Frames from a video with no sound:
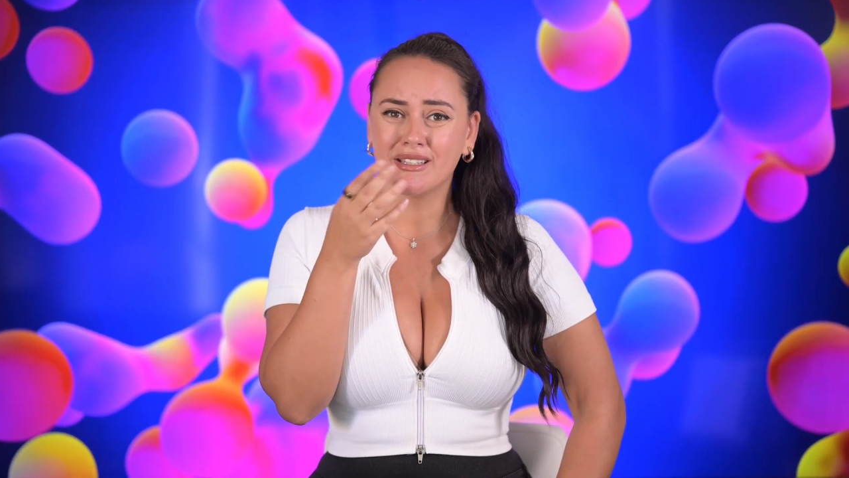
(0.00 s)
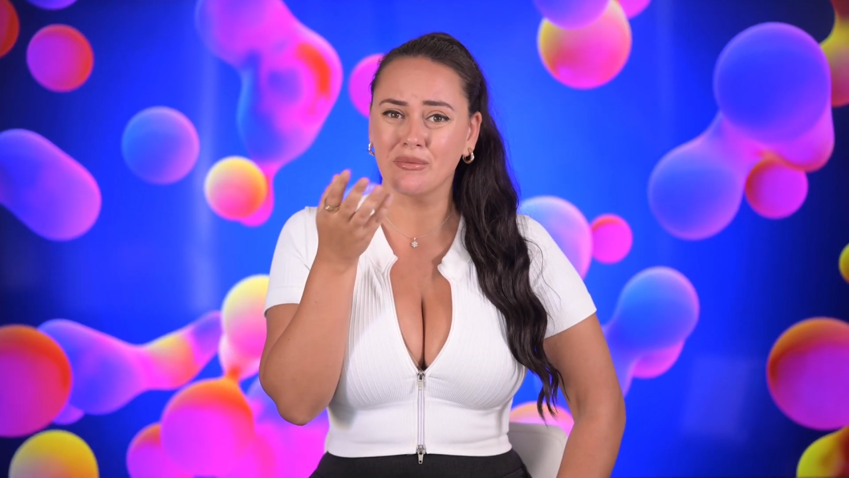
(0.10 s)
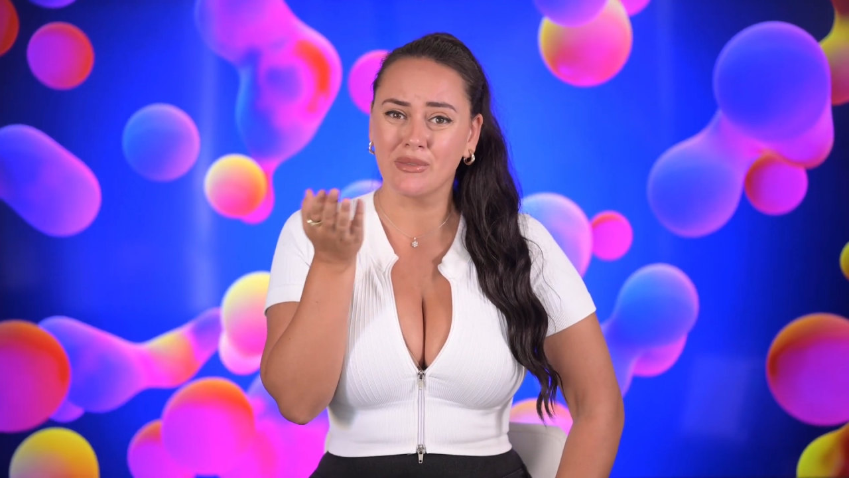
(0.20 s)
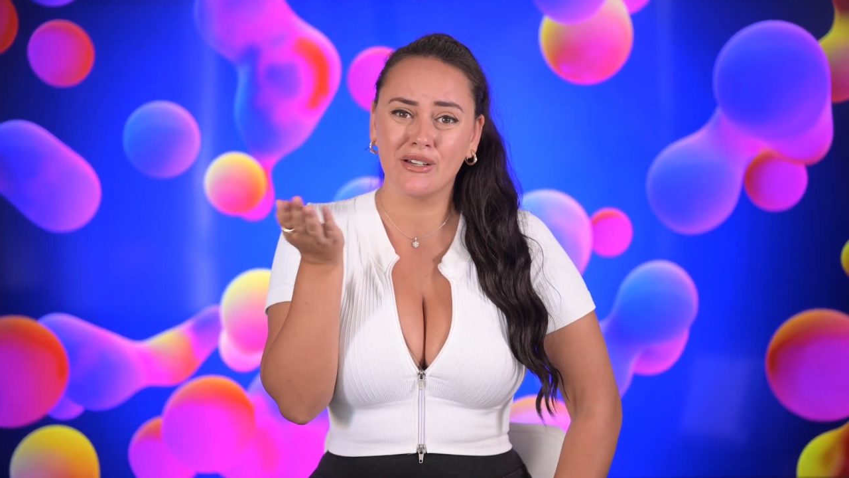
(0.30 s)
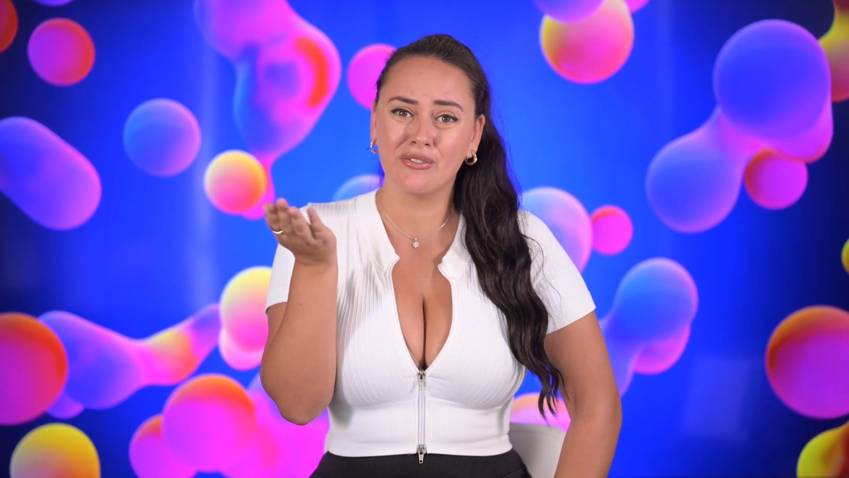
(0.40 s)

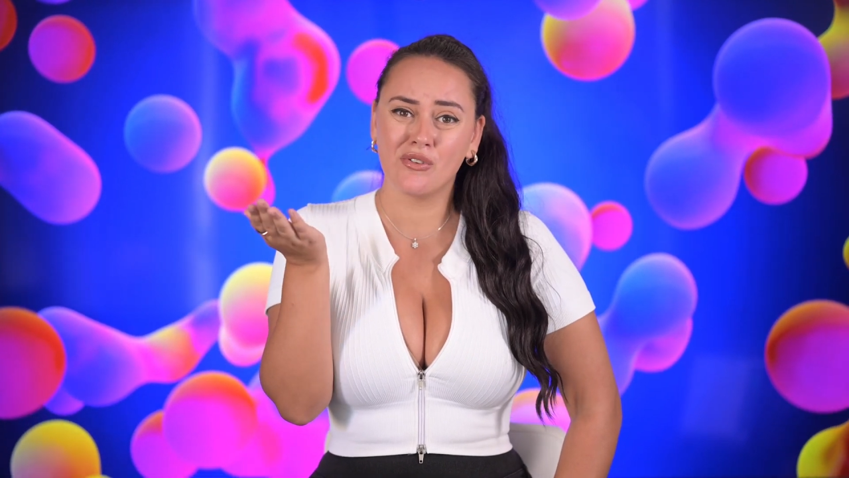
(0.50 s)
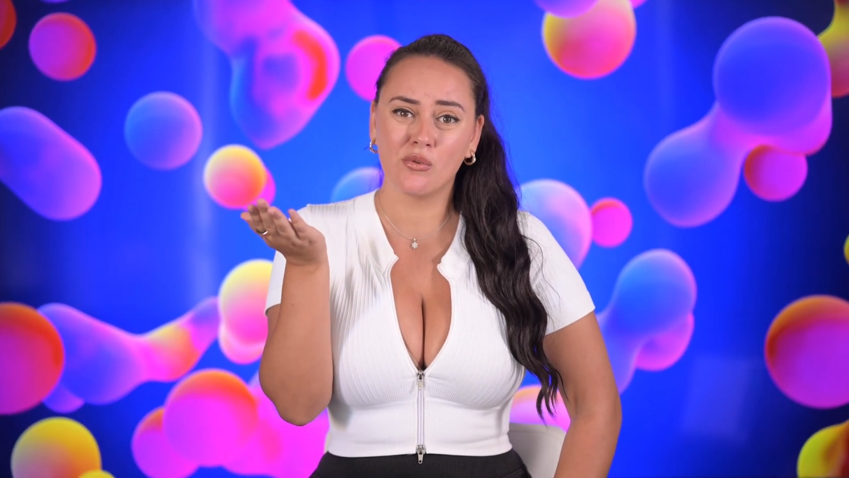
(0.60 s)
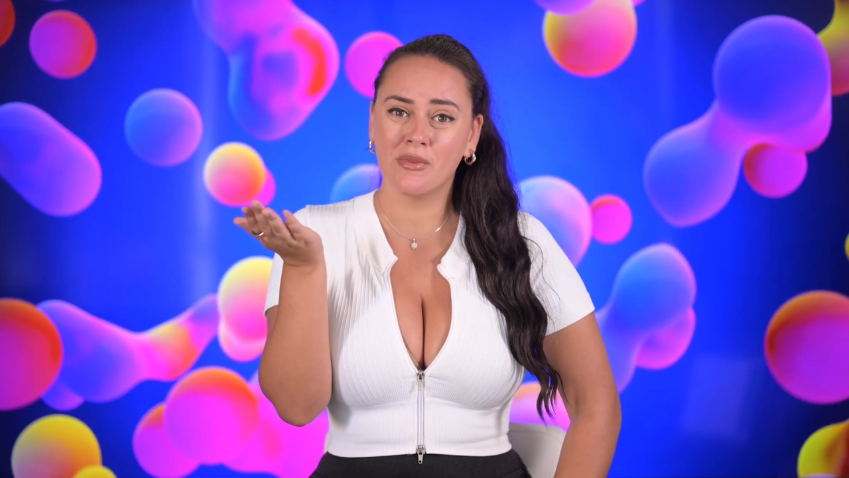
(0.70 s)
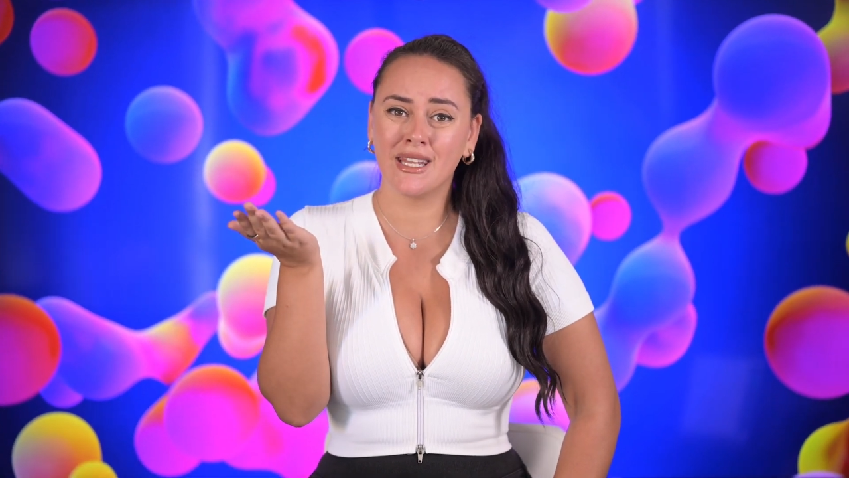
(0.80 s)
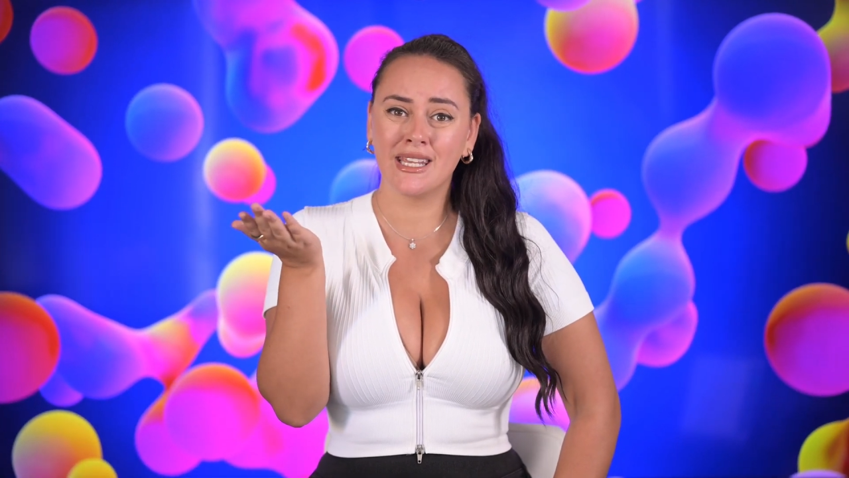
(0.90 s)
give me a
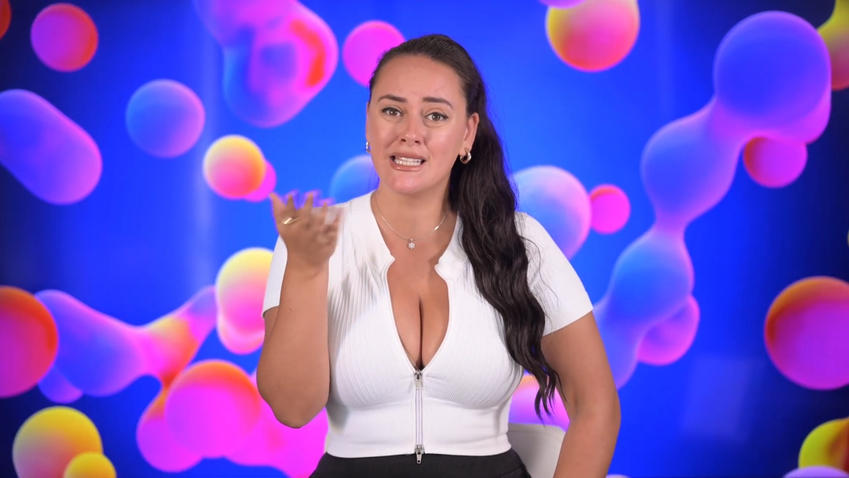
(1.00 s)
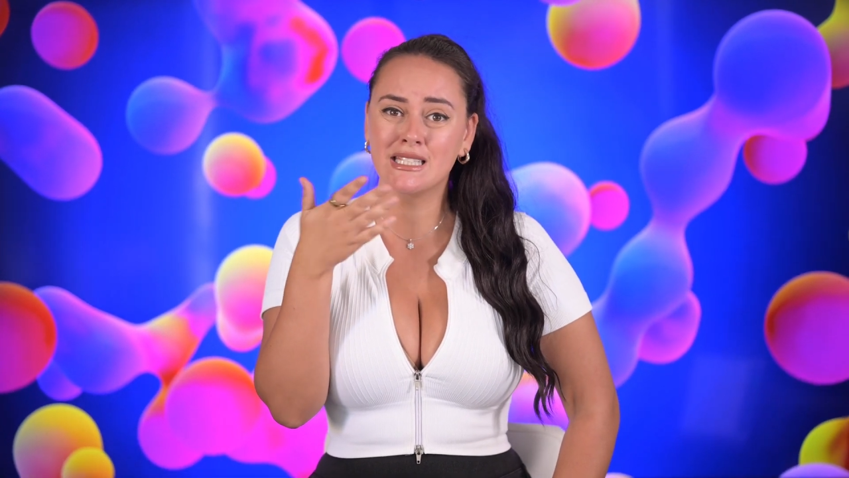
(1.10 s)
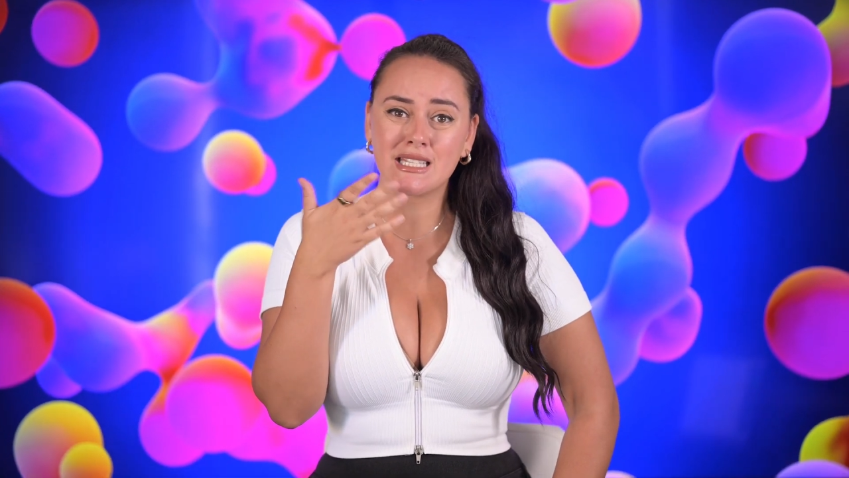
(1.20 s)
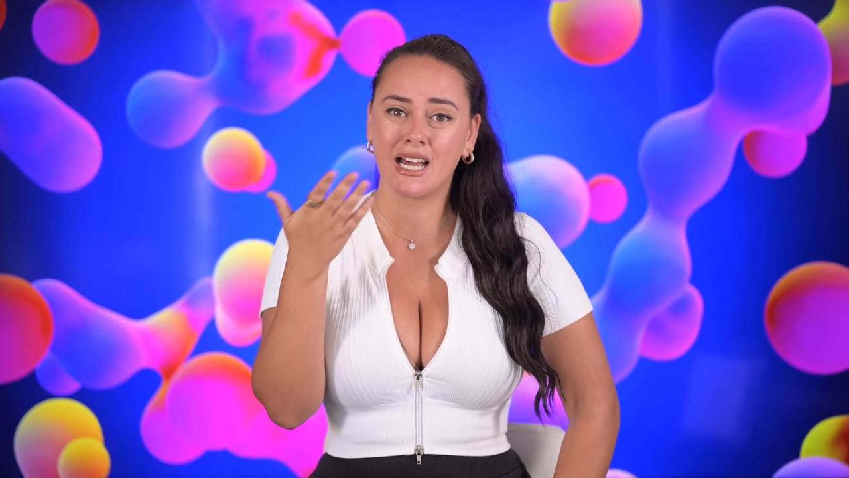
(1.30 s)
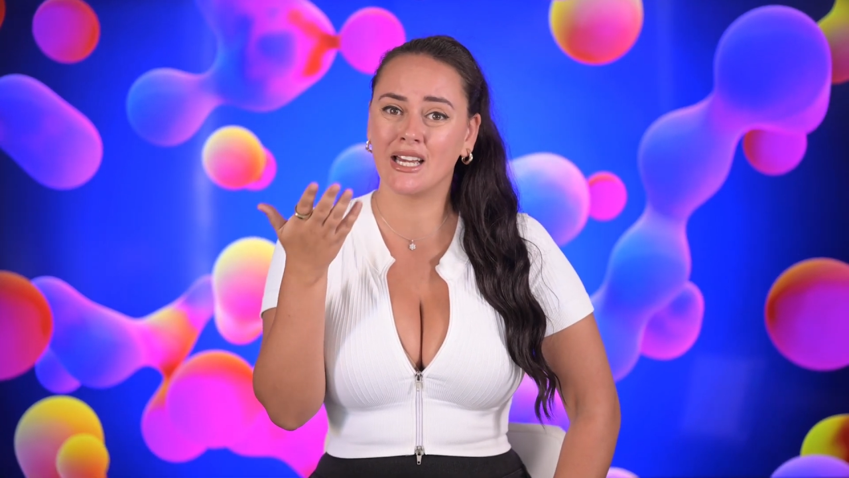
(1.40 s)
few
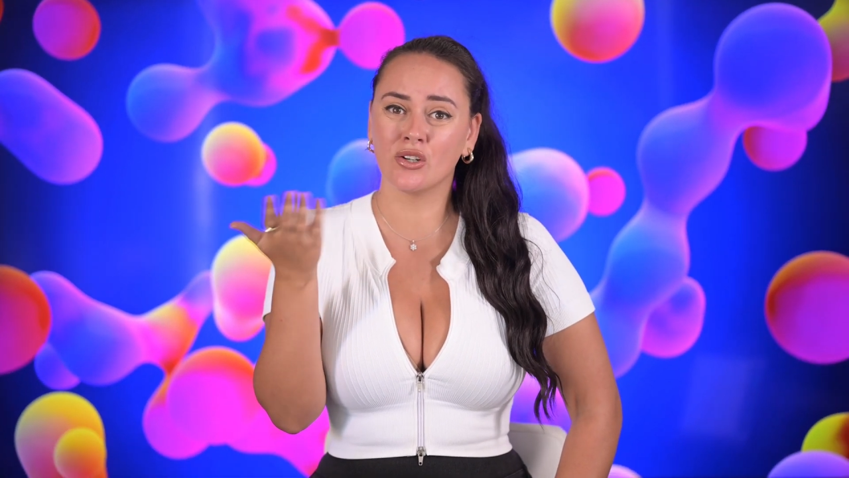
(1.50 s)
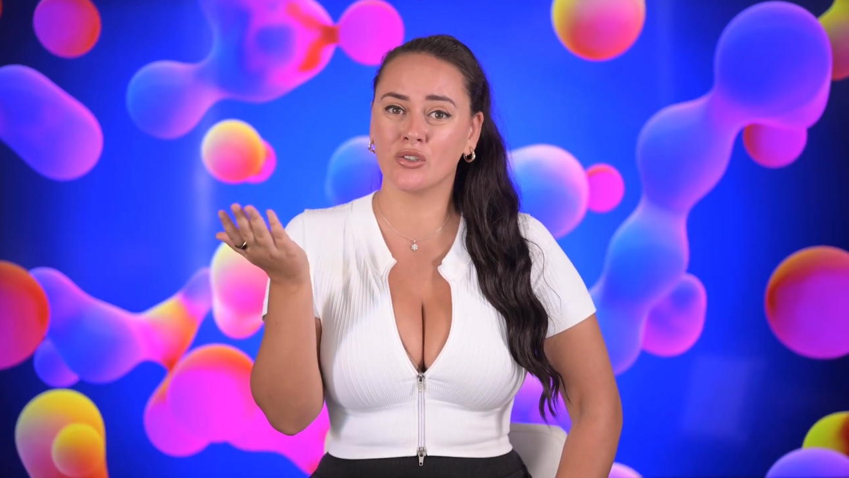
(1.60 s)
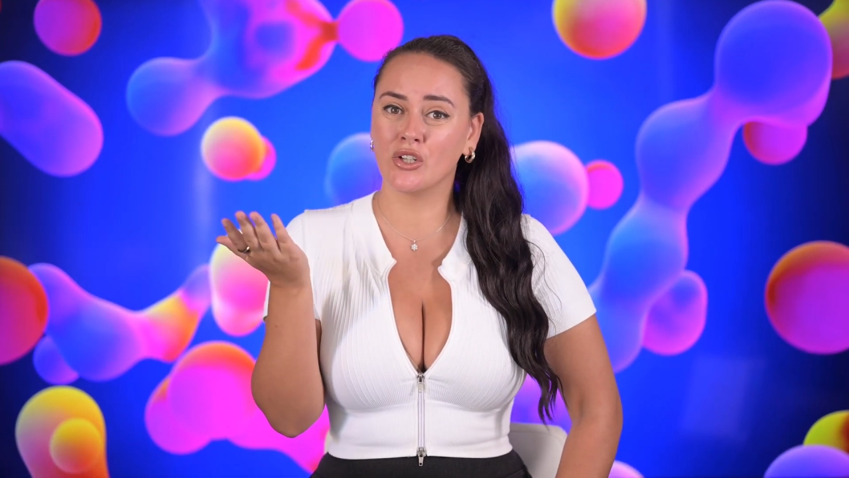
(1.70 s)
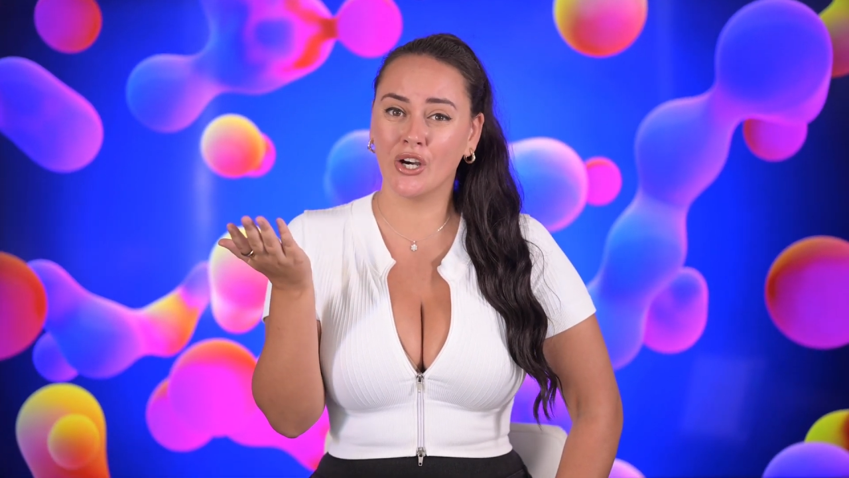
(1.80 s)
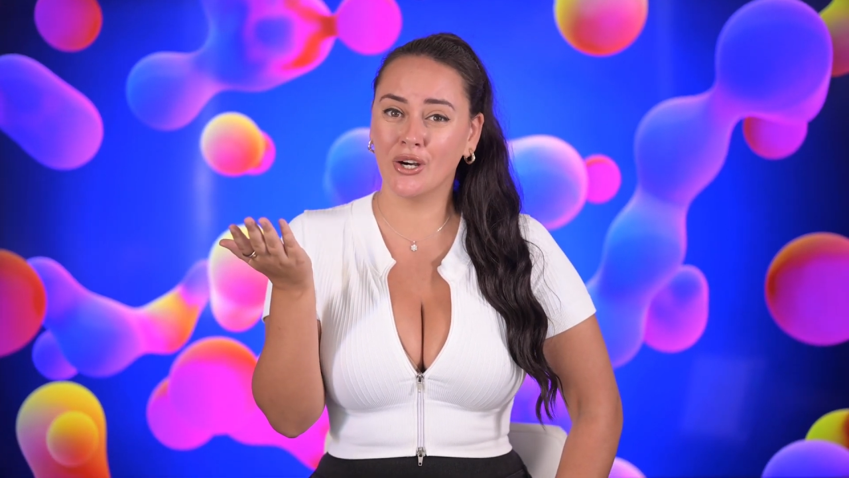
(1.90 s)
minutes. I
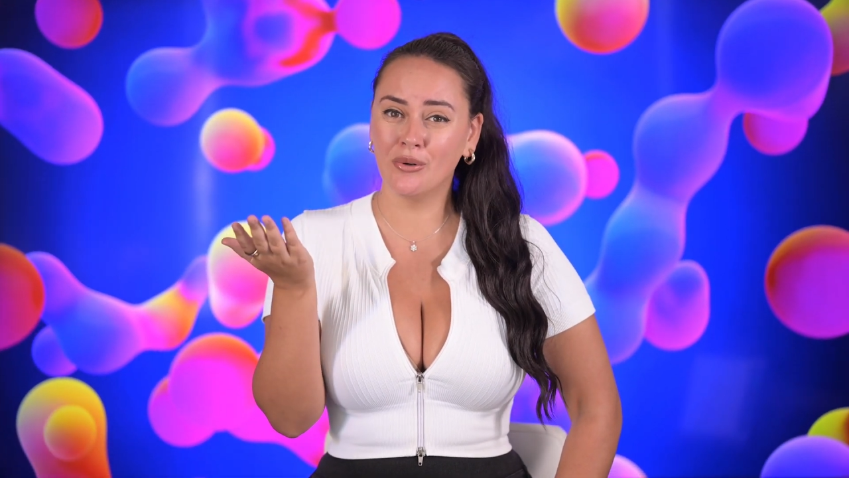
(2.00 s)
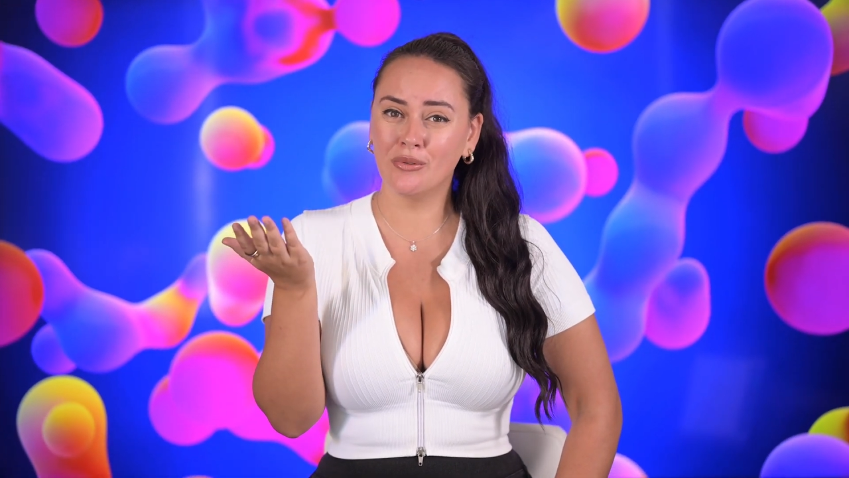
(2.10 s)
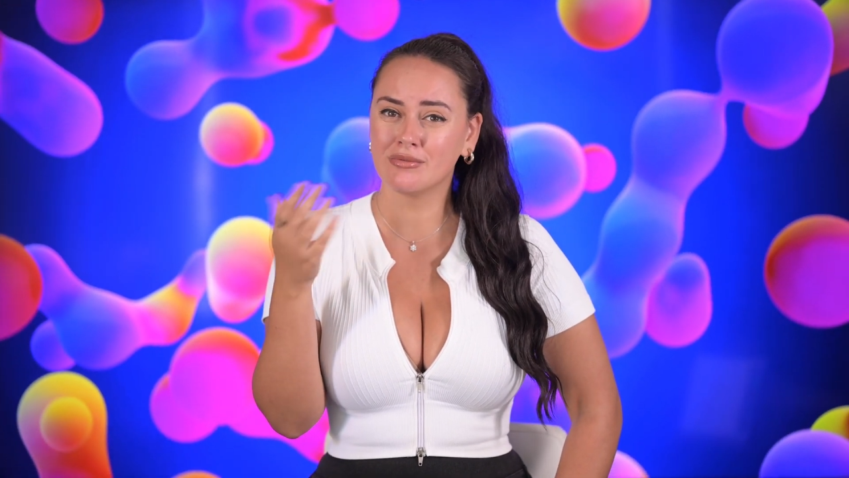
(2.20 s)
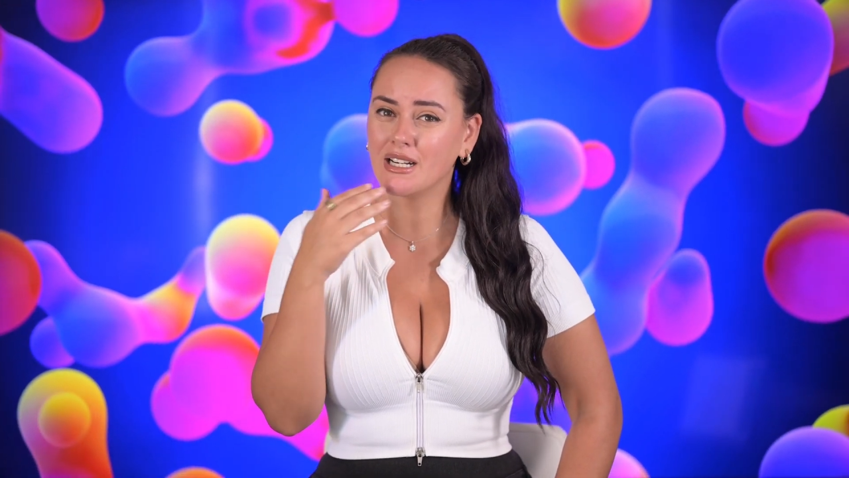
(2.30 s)
don't know.